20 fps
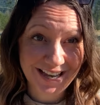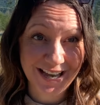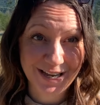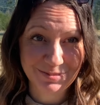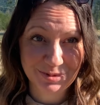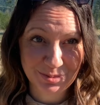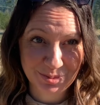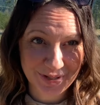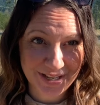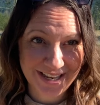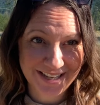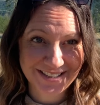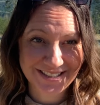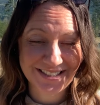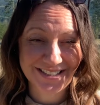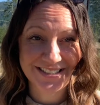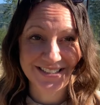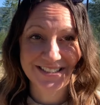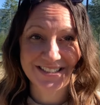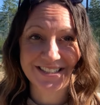time to plant
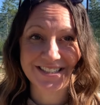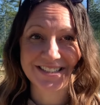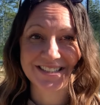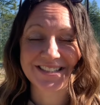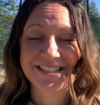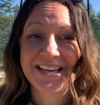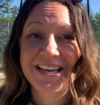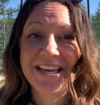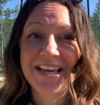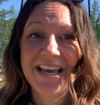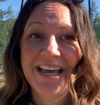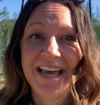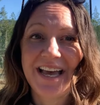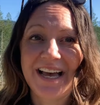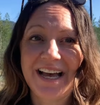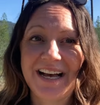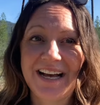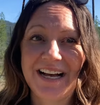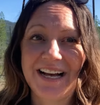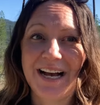these things.
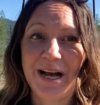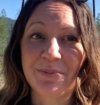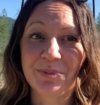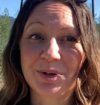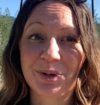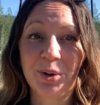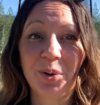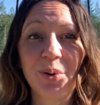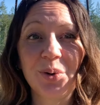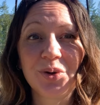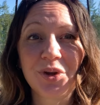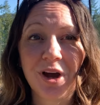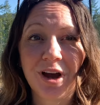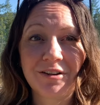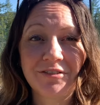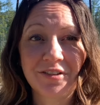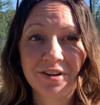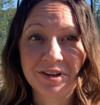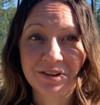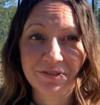Uh, I'm going to hold
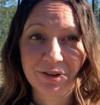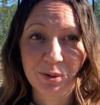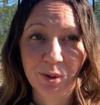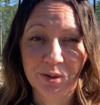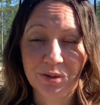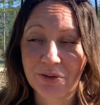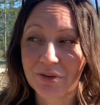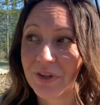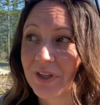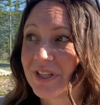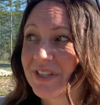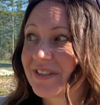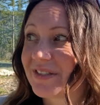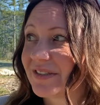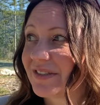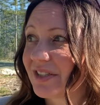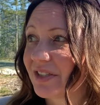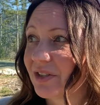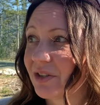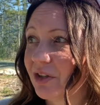off on a few other things
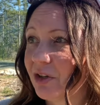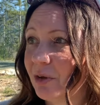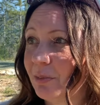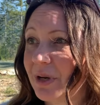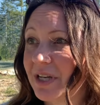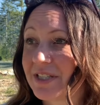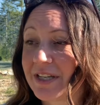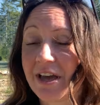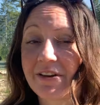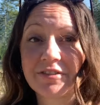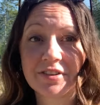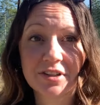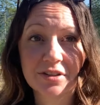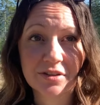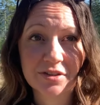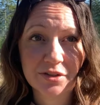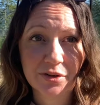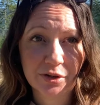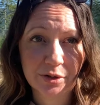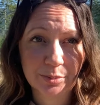until my
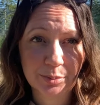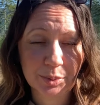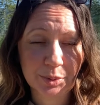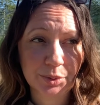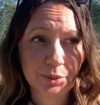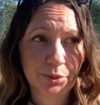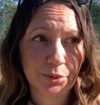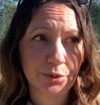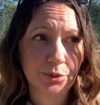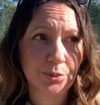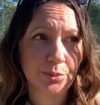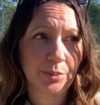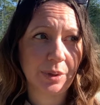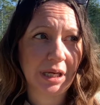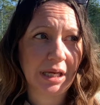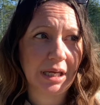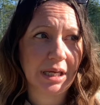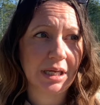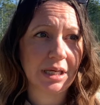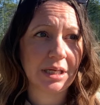daffodils are in bloom
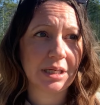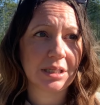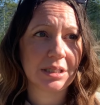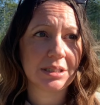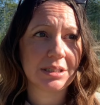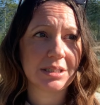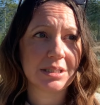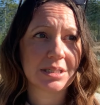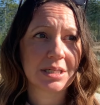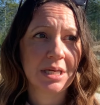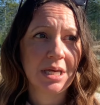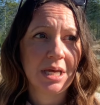and